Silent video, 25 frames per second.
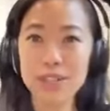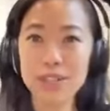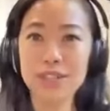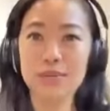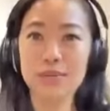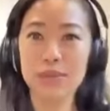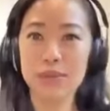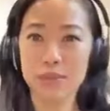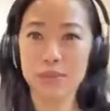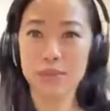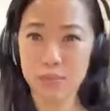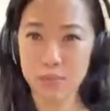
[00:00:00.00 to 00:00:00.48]

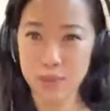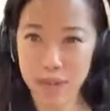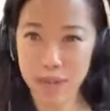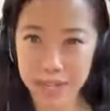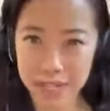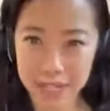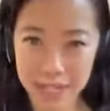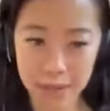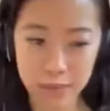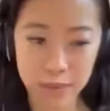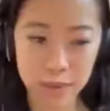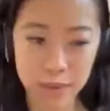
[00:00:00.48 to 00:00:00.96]
it's with
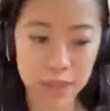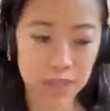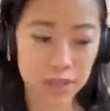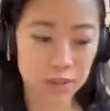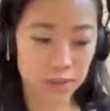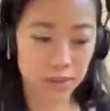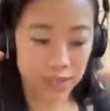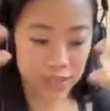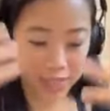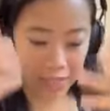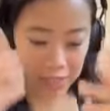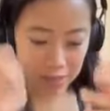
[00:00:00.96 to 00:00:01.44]
writing whether
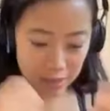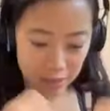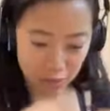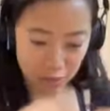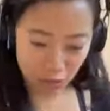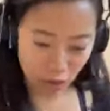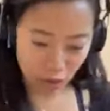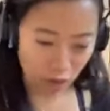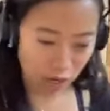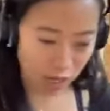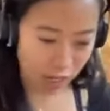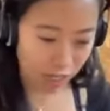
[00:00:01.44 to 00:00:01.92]
it's
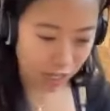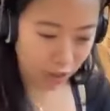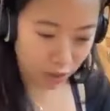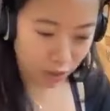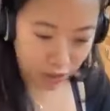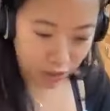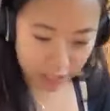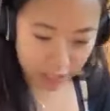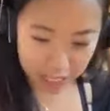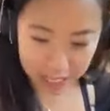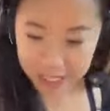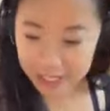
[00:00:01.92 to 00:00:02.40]
drawing
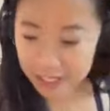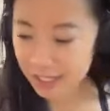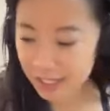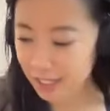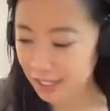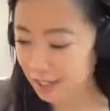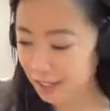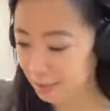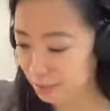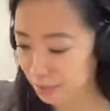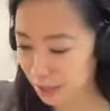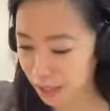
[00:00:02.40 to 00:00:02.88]
or
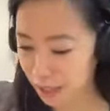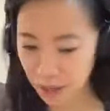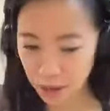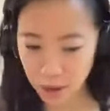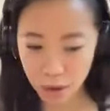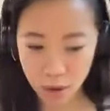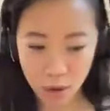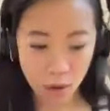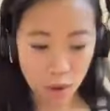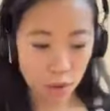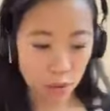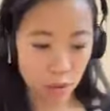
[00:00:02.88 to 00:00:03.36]
dancing i'm like
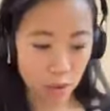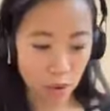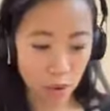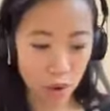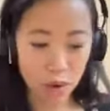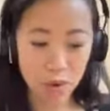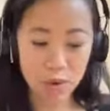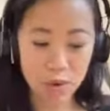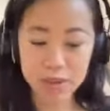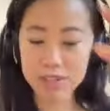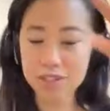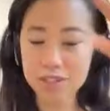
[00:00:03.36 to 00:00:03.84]

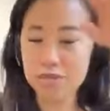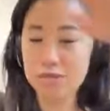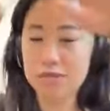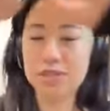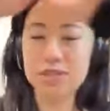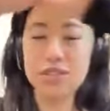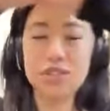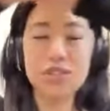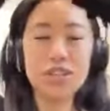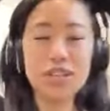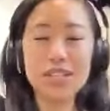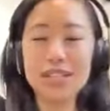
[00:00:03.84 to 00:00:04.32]
whoa it
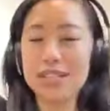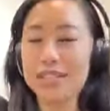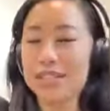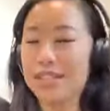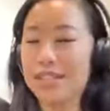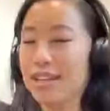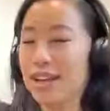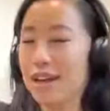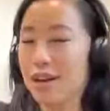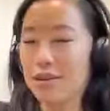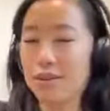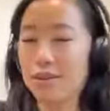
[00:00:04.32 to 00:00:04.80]
was just
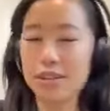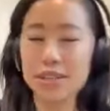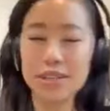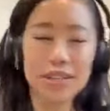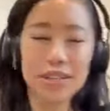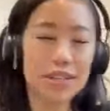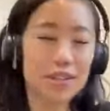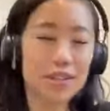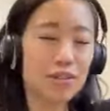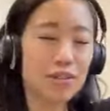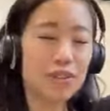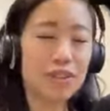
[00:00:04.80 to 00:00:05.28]
out
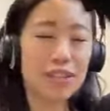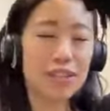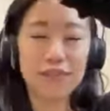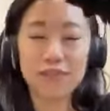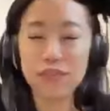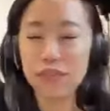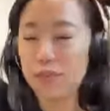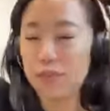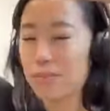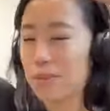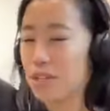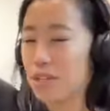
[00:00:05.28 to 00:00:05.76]
here in the
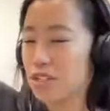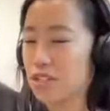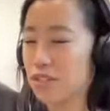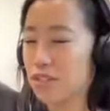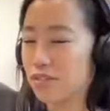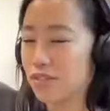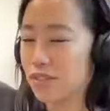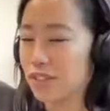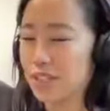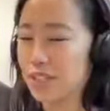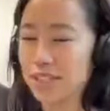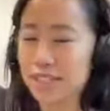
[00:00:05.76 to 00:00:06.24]

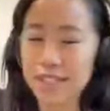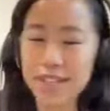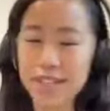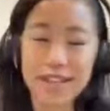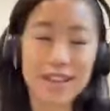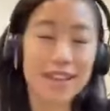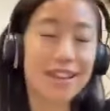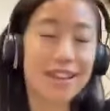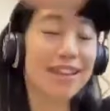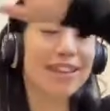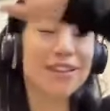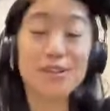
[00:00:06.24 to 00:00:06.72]
information field
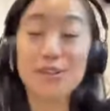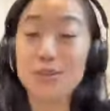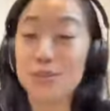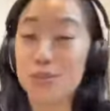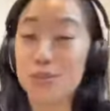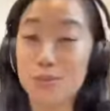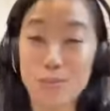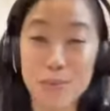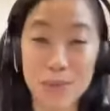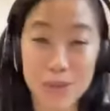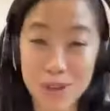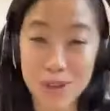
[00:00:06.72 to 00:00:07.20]
the
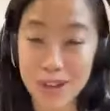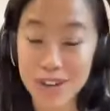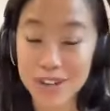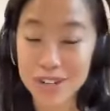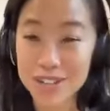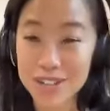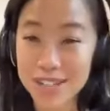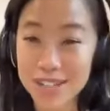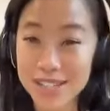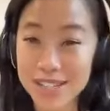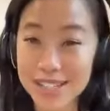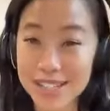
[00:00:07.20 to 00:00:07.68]
super
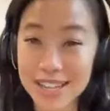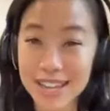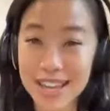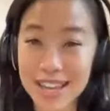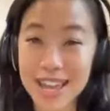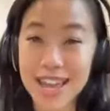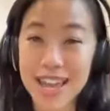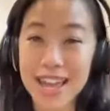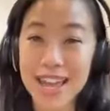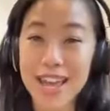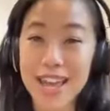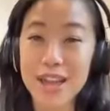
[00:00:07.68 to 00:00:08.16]
conscious
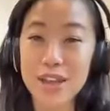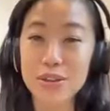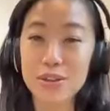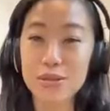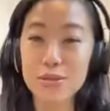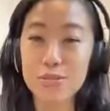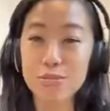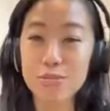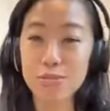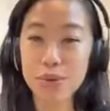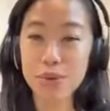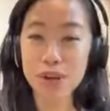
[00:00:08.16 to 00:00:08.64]
and
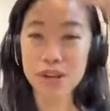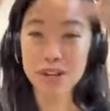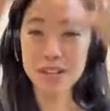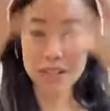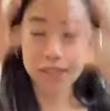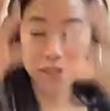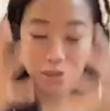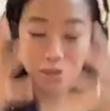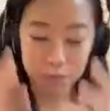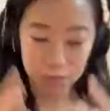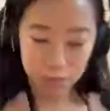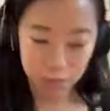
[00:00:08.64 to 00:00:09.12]
you brought
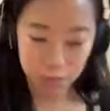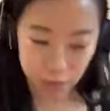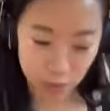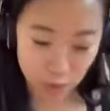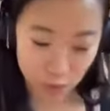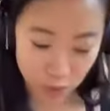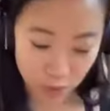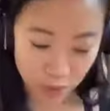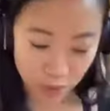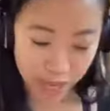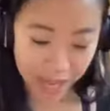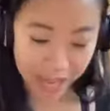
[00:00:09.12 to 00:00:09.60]
it
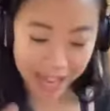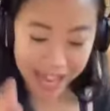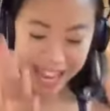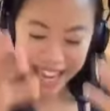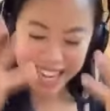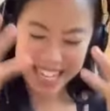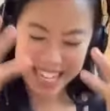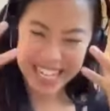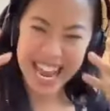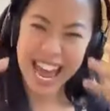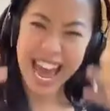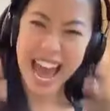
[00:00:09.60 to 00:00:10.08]
through
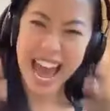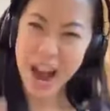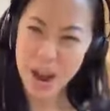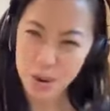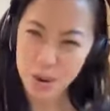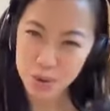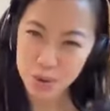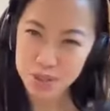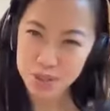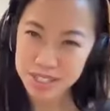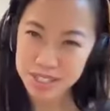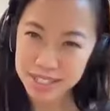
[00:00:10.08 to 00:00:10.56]
and
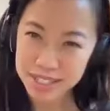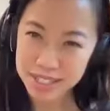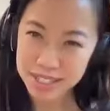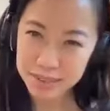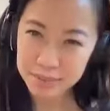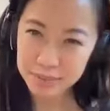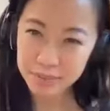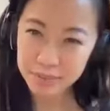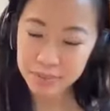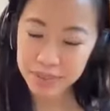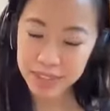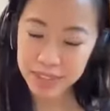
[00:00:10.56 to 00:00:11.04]
out.
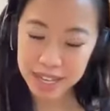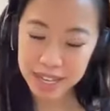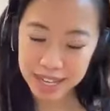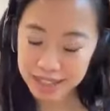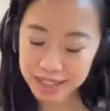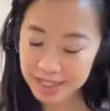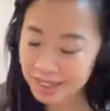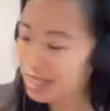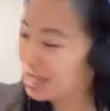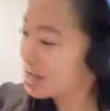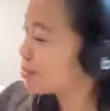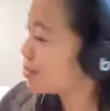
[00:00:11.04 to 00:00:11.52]
And
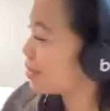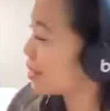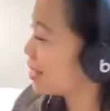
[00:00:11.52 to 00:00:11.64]
I, that's